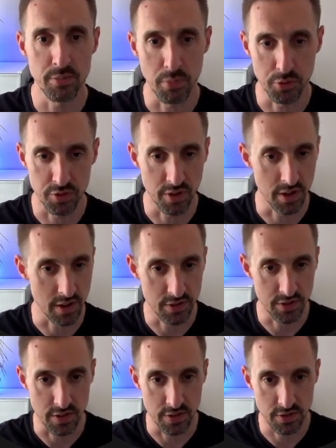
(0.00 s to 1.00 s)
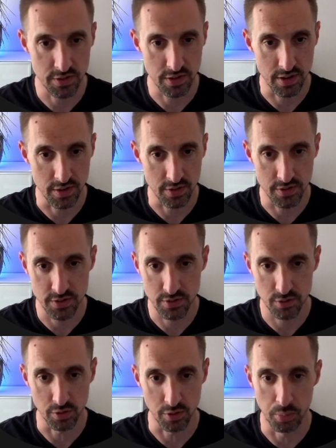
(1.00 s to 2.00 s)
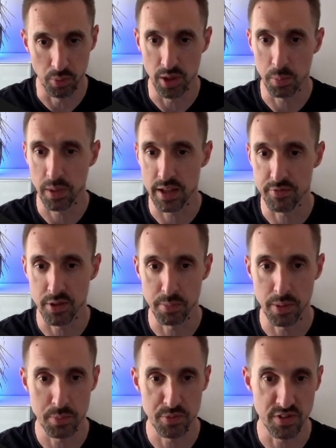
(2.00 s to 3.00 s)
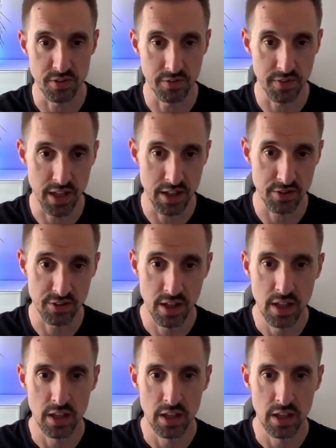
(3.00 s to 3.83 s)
Most of this is sort of boilerplate for the purposes of this,